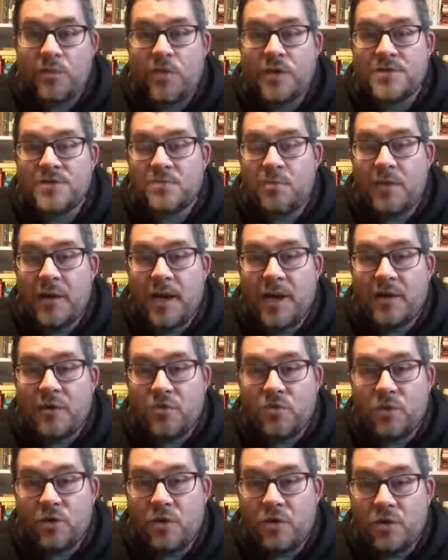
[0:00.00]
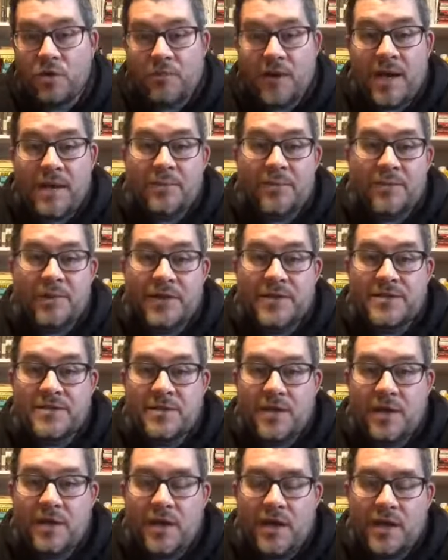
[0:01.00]
what's my role or my
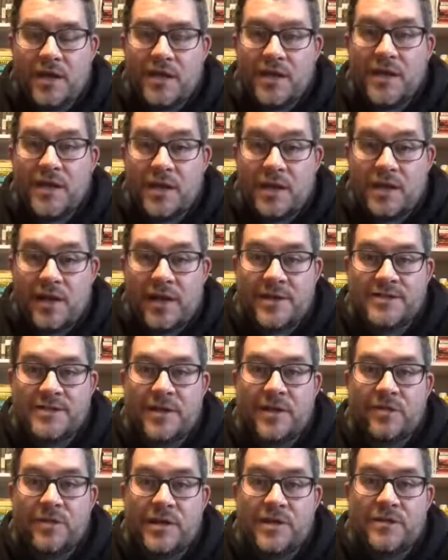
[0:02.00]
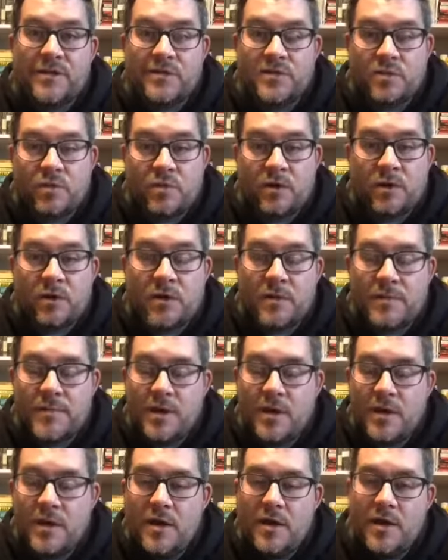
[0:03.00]
place in it as I read this word?
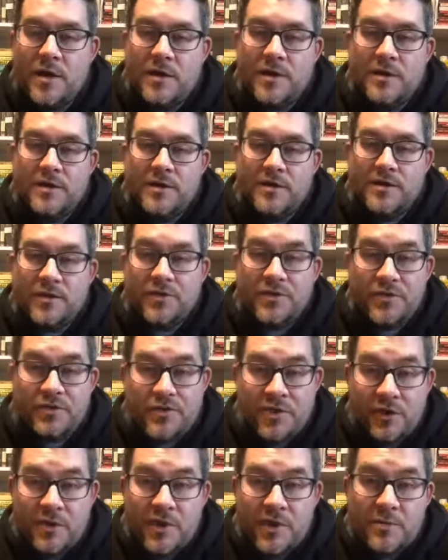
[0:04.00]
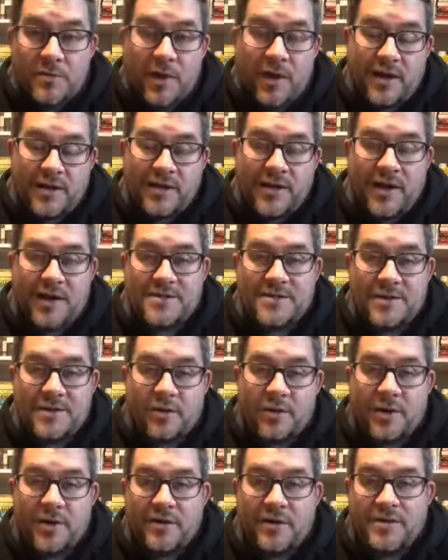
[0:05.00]
The third podcast that
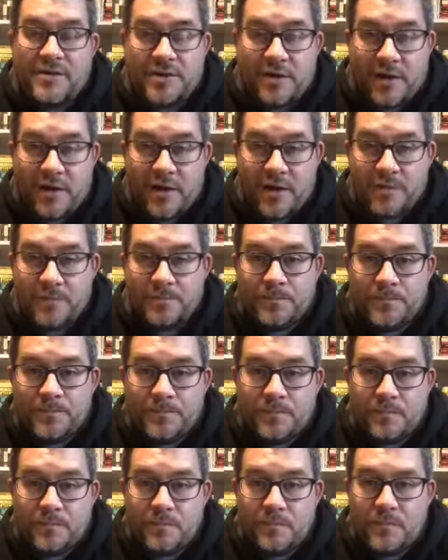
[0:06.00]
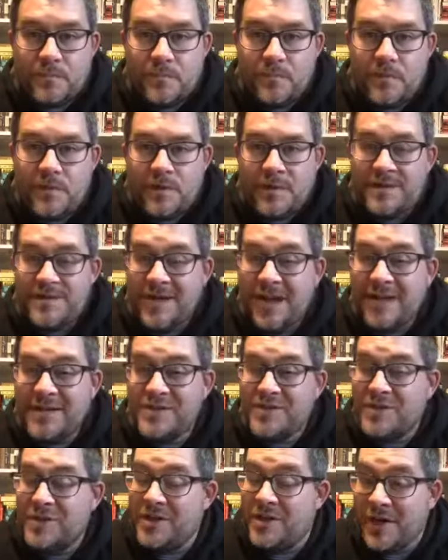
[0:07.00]
we are starting is
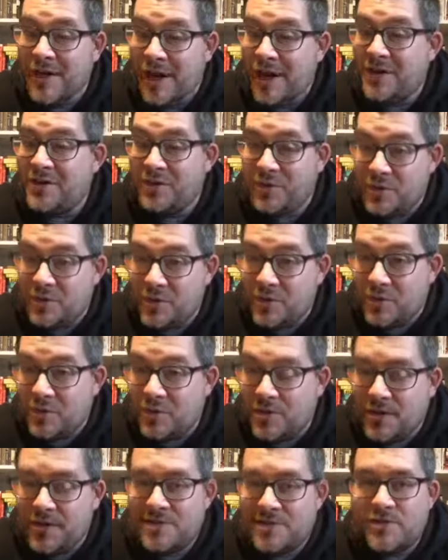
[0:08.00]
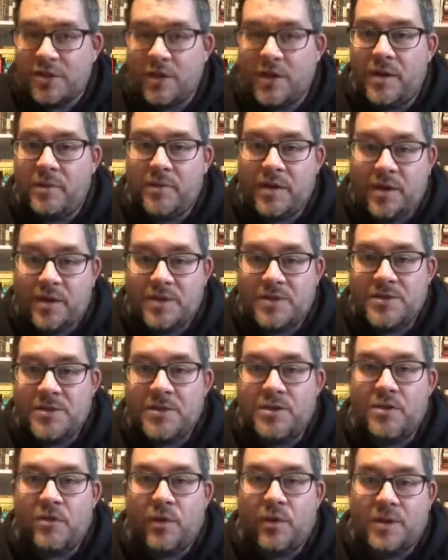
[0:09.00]
actually not new. It's going to be a
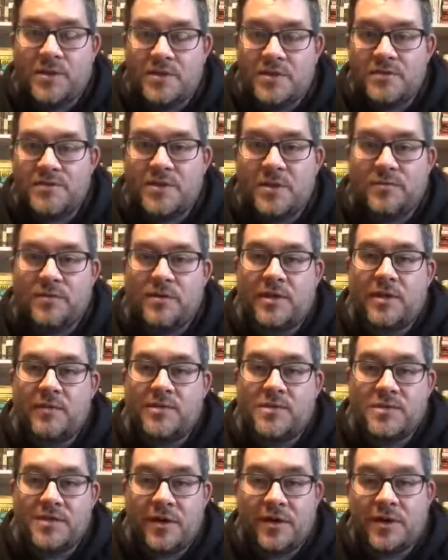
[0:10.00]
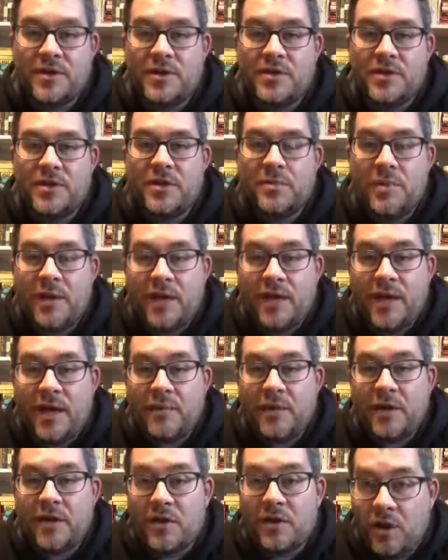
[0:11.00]
continuation of something that was started during the
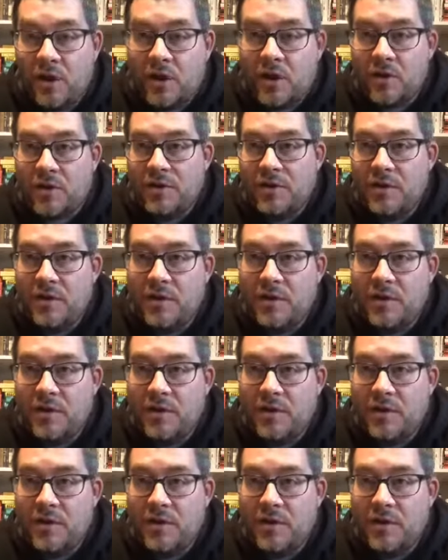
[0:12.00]
pandemic called